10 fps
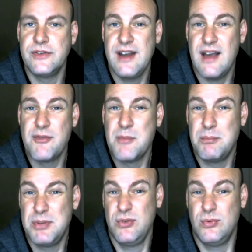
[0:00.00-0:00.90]
not from
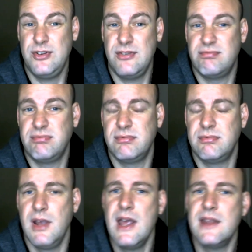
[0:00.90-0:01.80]
abuse.
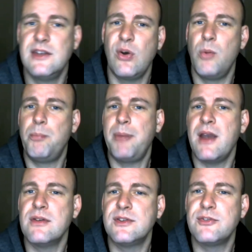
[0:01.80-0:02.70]
This whole
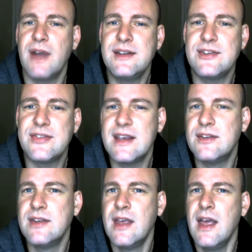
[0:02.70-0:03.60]
parents' rights
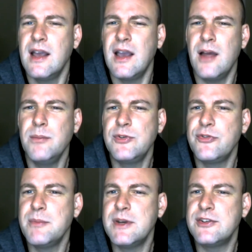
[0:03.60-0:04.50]
thing comes
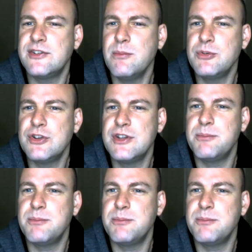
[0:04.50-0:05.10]
from an assumption that